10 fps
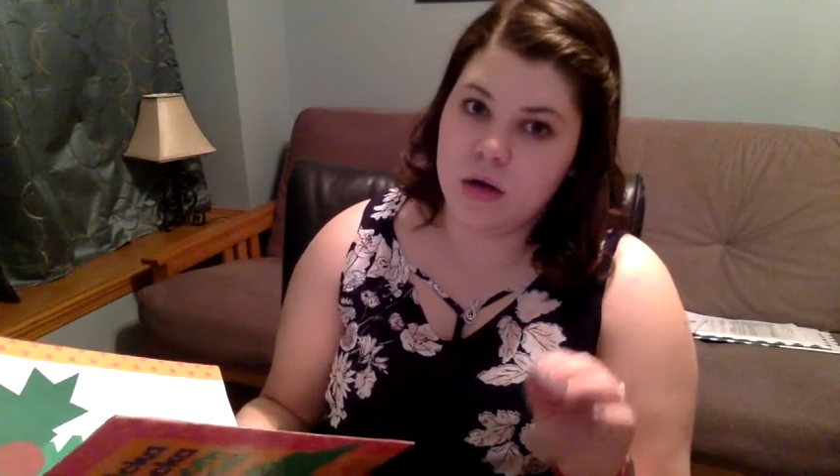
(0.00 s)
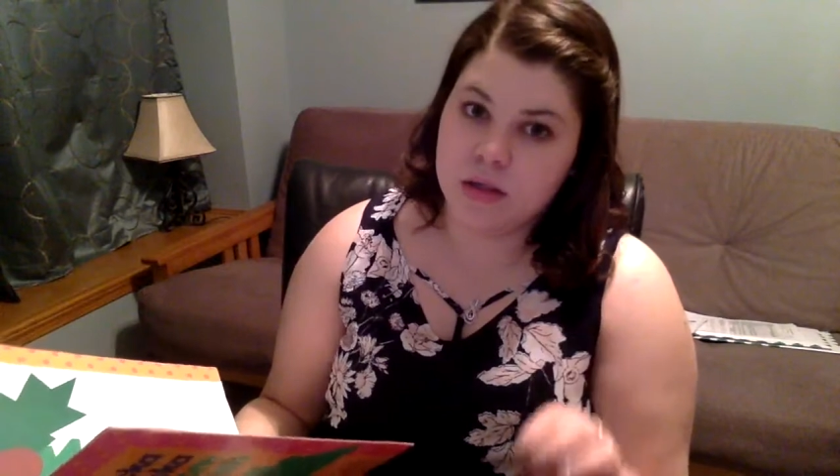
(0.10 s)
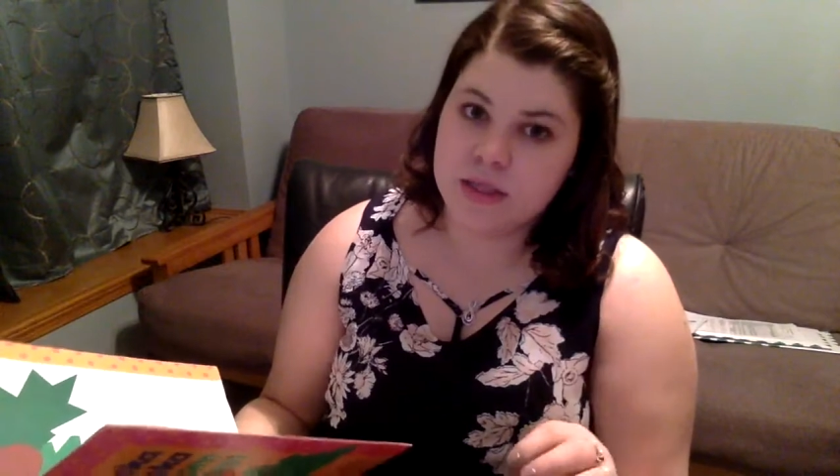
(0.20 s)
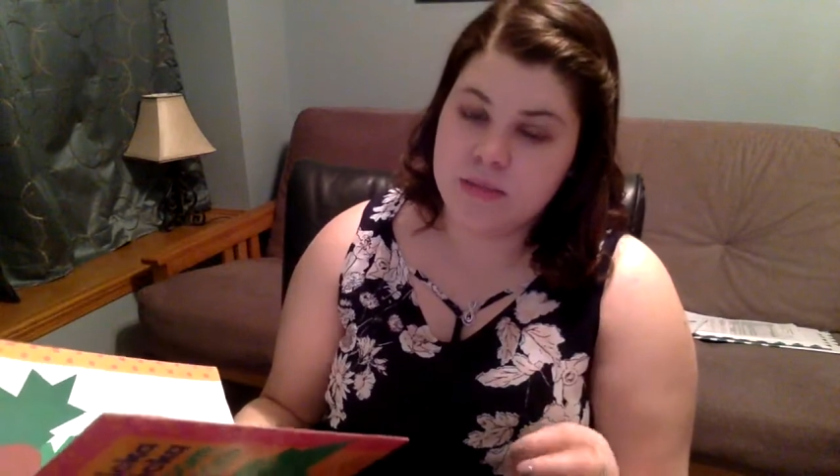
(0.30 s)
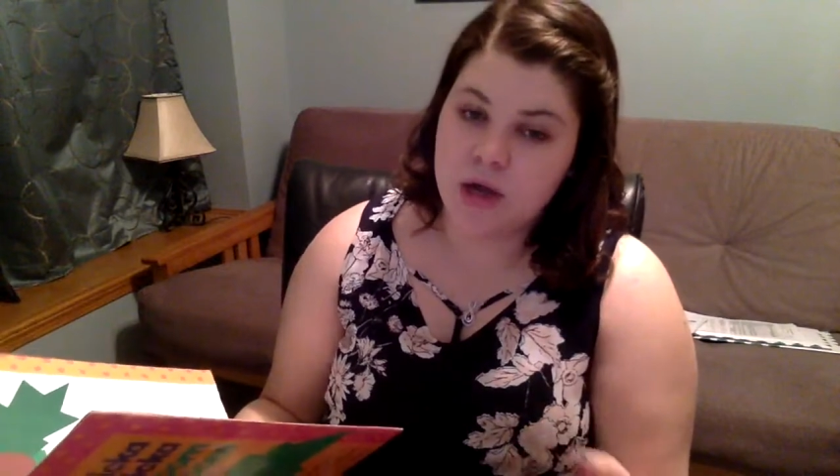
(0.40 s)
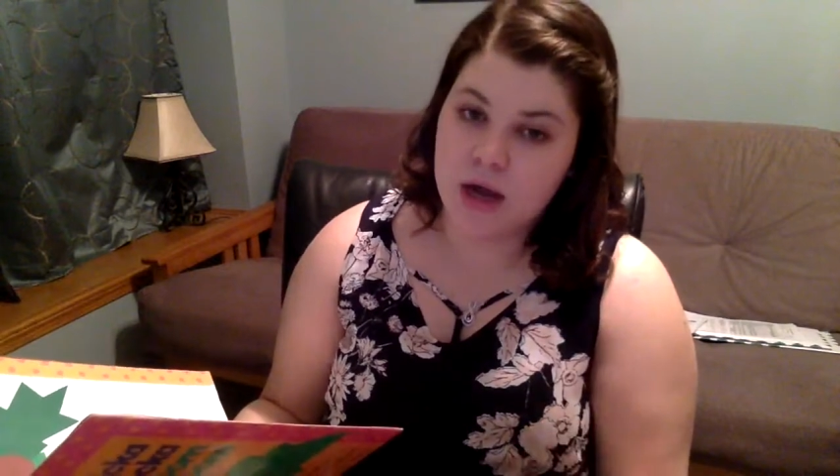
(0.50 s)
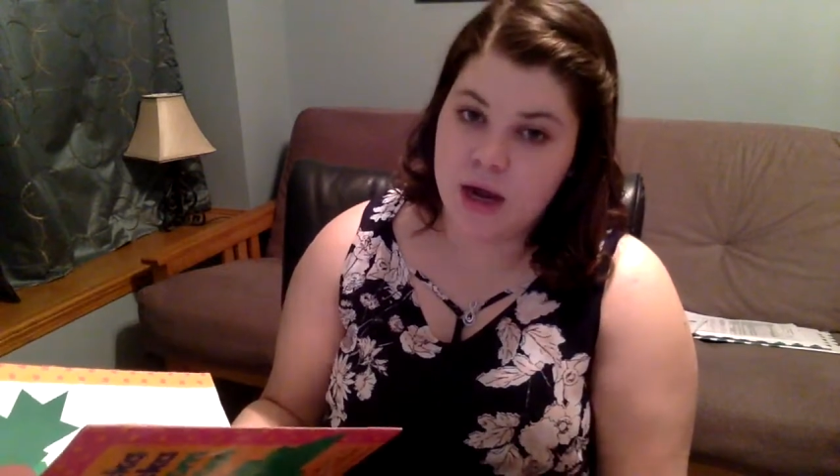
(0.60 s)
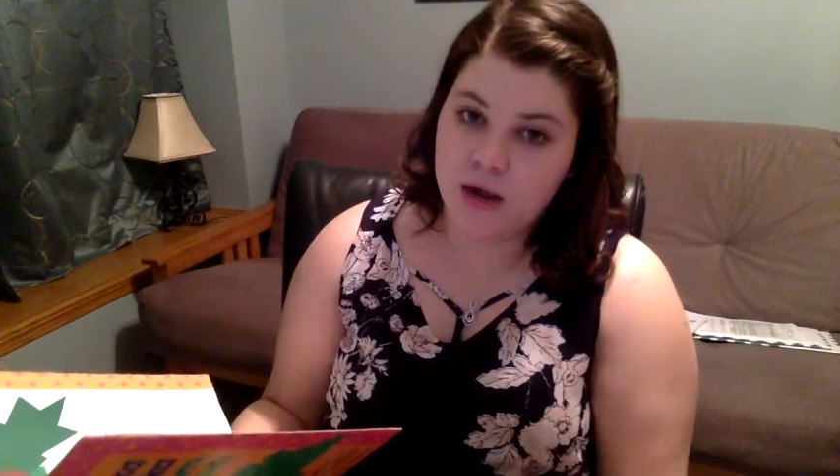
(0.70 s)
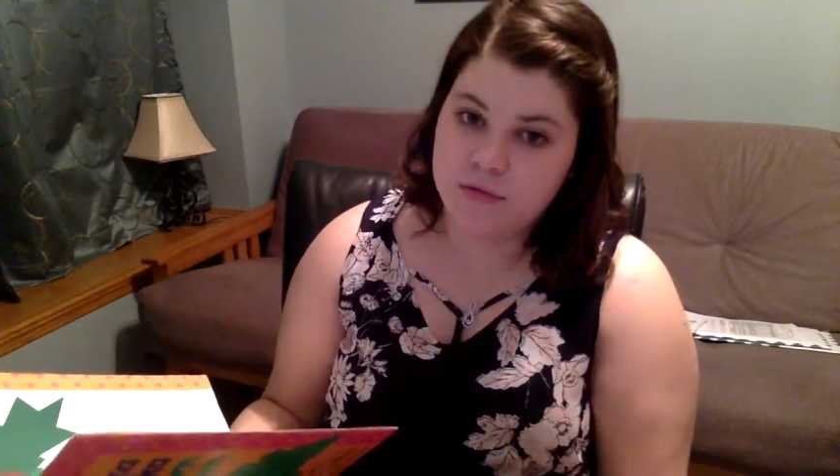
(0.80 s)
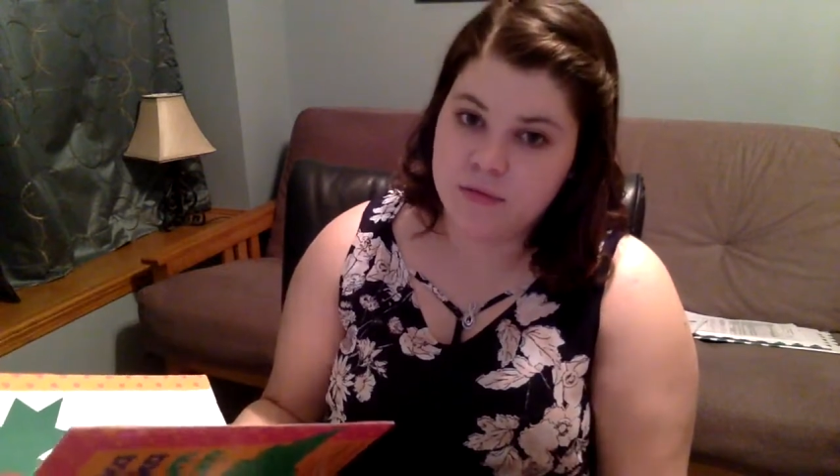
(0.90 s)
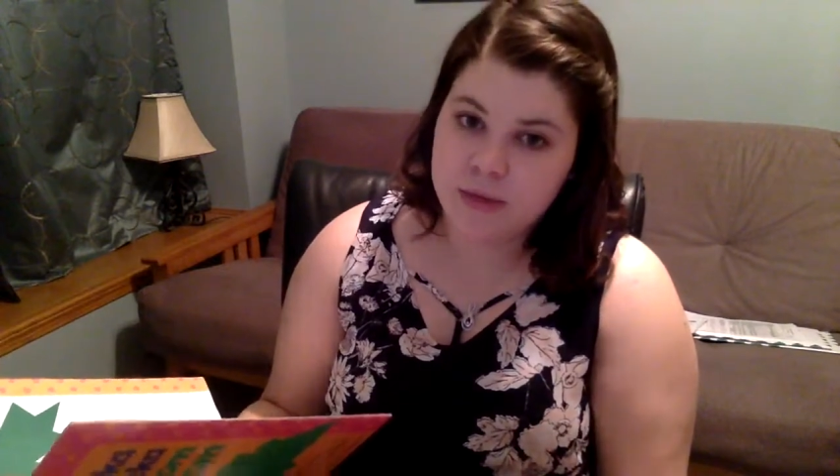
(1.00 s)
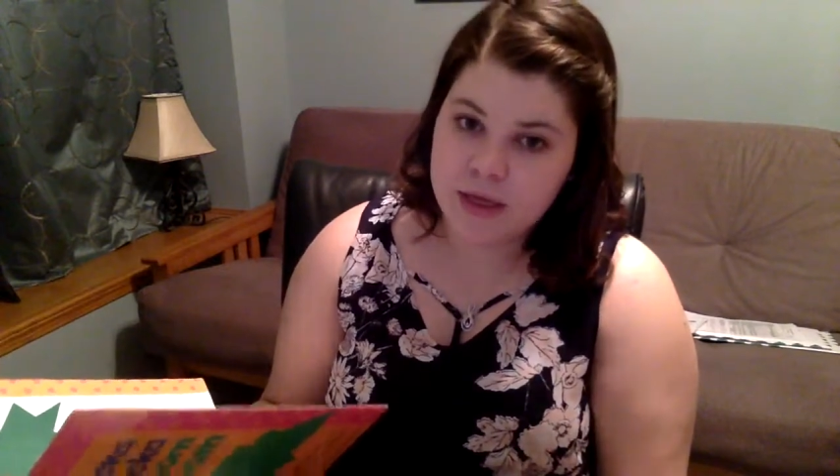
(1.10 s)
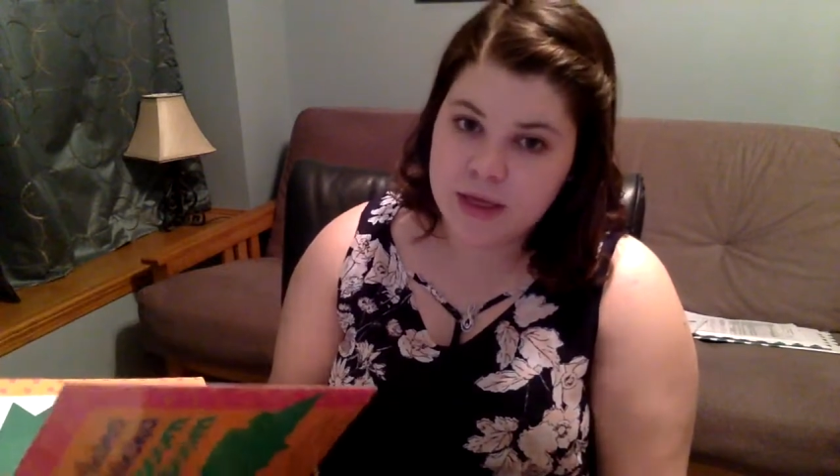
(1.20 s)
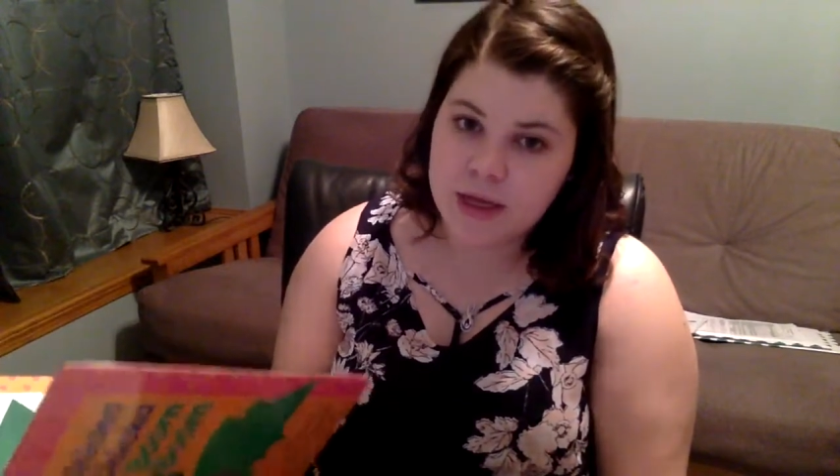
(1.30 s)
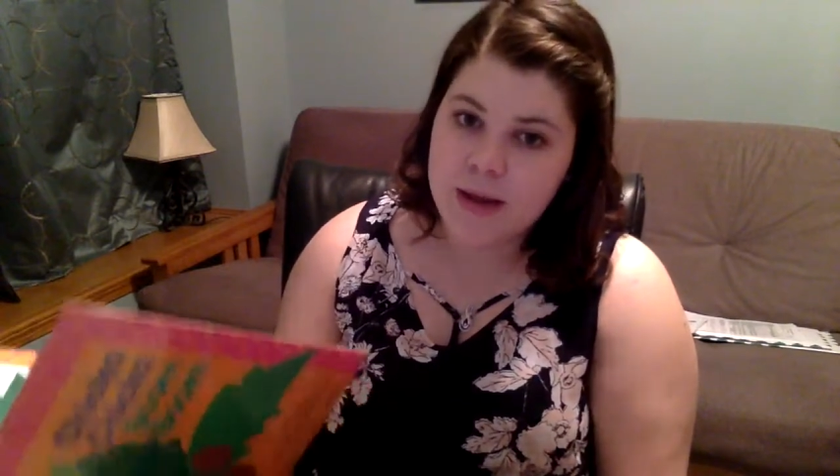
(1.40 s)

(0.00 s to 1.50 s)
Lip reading: concept, not alphabet,